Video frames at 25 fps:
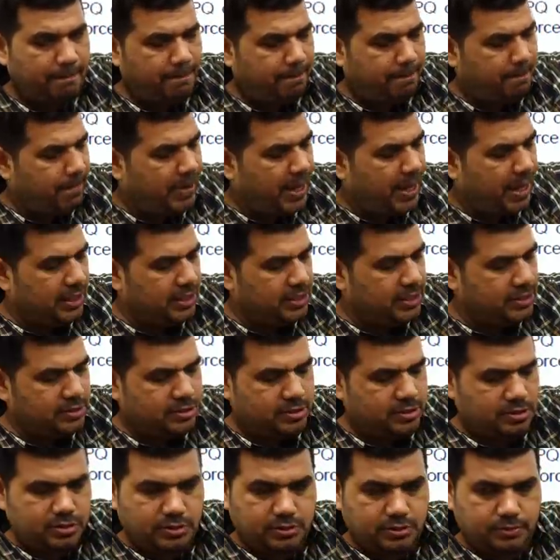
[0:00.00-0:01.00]

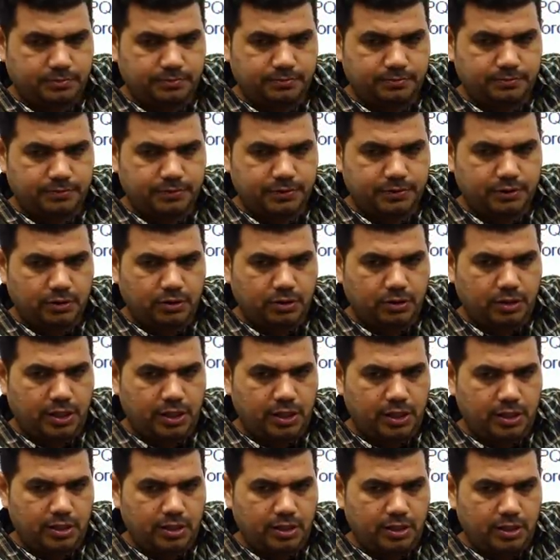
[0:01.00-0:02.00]
balanced.
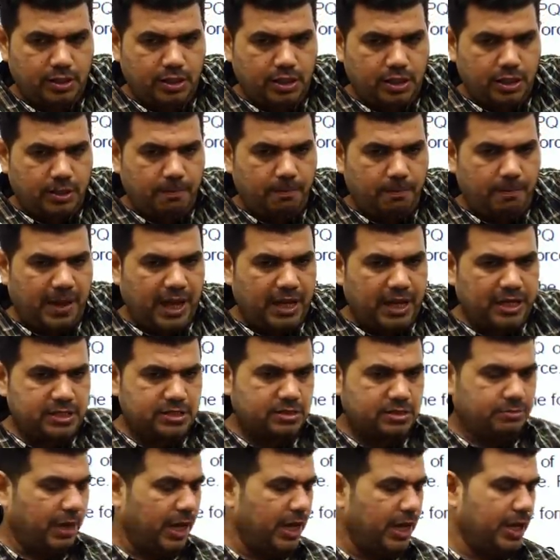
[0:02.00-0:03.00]
Okay,
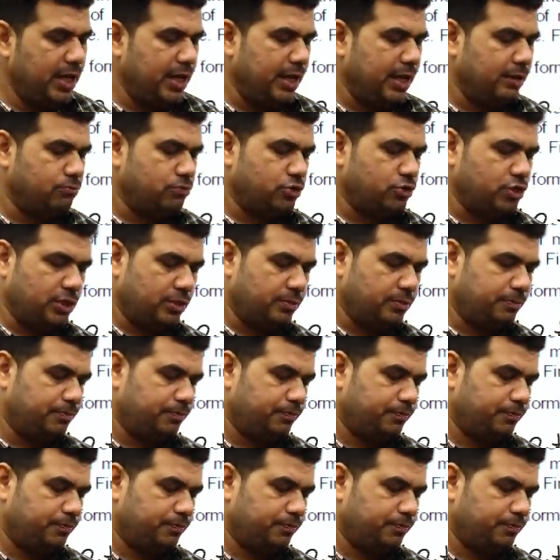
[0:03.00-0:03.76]
balanced by mg.